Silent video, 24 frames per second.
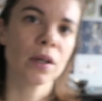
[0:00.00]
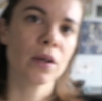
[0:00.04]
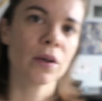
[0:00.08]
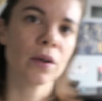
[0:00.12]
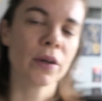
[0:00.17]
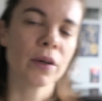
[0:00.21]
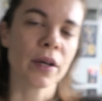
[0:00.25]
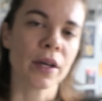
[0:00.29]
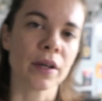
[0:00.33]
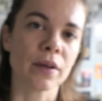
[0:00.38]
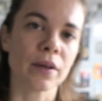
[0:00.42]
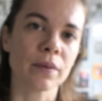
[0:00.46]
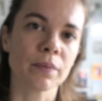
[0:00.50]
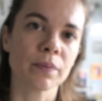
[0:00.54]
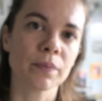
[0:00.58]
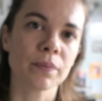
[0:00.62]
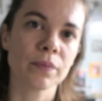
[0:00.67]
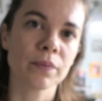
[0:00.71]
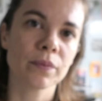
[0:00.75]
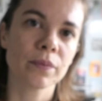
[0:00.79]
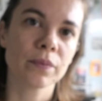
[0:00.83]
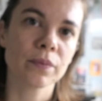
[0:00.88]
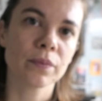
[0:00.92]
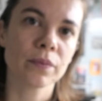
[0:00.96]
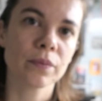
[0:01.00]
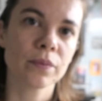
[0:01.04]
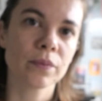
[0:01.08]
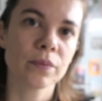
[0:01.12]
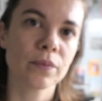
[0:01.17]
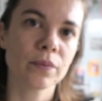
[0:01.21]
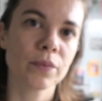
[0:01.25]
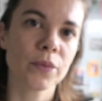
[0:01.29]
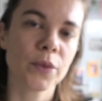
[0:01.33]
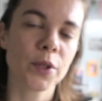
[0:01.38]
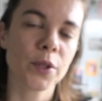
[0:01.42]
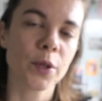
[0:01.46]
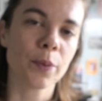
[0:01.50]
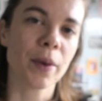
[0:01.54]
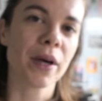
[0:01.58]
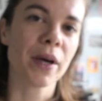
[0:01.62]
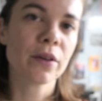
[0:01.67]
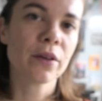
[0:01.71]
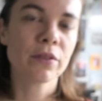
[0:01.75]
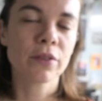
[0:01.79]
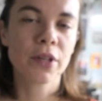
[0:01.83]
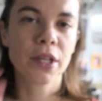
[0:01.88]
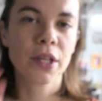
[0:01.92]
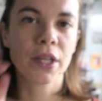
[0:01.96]
Okay, the back
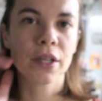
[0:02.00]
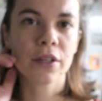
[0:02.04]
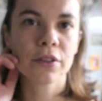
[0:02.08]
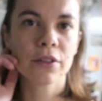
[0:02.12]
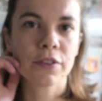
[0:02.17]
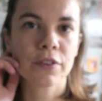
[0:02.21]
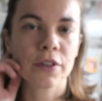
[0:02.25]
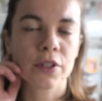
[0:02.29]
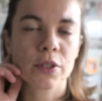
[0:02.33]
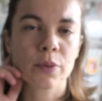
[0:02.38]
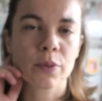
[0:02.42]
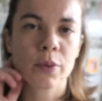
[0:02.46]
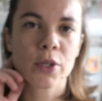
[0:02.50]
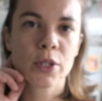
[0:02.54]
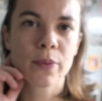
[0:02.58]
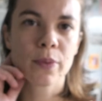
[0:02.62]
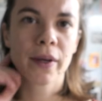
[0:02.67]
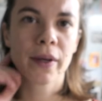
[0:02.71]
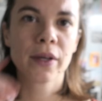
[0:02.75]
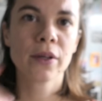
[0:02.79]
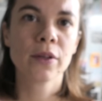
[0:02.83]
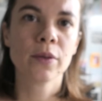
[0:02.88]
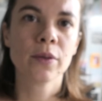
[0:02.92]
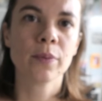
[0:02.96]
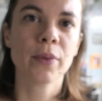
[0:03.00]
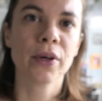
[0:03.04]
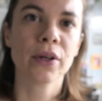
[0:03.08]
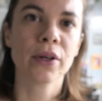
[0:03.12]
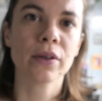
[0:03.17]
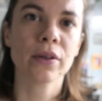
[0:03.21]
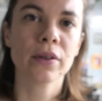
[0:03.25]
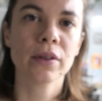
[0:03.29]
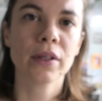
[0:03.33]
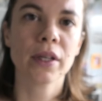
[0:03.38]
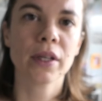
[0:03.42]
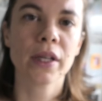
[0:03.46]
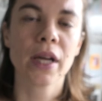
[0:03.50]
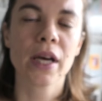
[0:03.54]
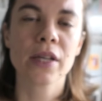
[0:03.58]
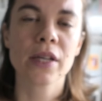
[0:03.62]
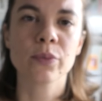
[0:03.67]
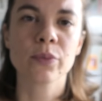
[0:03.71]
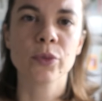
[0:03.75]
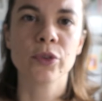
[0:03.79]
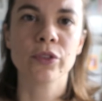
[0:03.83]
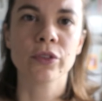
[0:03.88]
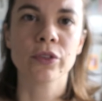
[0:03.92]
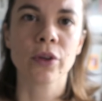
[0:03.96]
of the ear feels much better, but it has
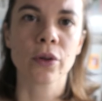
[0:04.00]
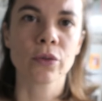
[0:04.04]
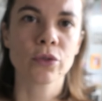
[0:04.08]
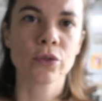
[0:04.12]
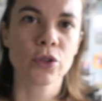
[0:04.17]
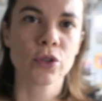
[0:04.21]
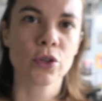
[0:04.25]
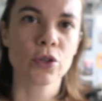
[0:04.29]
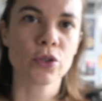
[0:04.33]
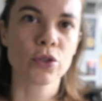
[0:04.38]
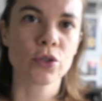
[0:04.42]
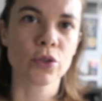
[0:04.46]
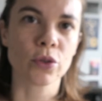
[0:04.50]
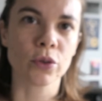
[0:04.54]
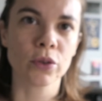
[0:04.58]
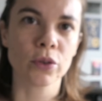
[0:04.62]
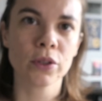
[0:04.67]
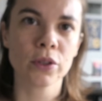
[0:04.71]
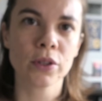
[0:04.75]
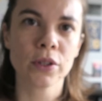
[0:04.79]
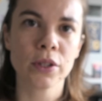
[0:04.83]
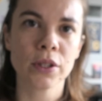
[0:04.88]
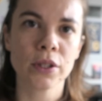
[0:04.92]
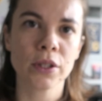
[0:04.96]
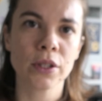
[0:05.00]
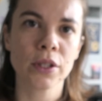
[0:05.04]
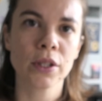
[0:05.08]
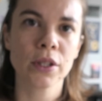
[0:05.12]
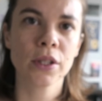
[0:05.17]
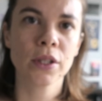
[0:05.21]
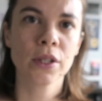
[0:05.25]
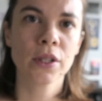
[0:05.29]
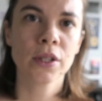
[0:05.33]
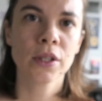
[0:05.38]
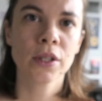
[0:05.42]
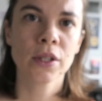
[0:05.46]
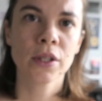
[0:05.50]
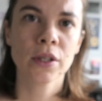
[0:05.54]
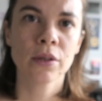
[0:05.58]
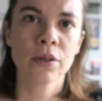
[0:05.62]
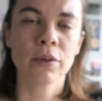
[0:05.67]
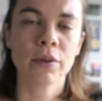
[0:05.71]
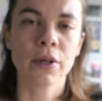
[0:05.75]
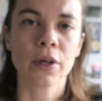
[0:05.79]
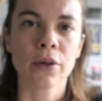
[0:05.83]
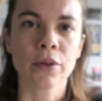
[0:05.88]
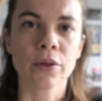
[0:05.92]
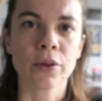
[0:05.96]
moved on to the shoulder.
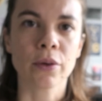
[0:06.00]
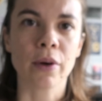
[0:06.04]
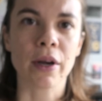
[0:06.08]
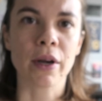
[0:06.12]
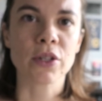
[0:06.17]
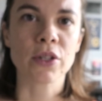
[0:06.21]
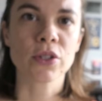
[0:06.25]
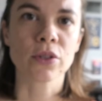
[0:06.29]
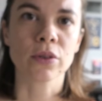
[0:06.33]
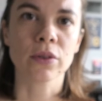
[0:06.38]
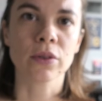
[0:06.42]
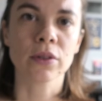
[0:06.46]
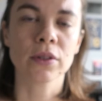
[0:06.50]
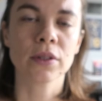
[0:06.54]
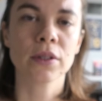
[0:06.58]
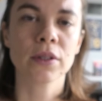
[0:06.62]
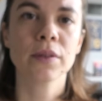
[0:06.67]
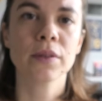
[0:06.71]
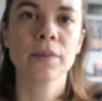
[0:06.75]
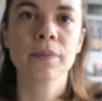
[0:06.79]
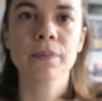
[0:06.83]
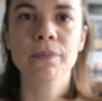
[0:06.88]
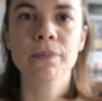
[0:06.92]
We're on the right shoulder.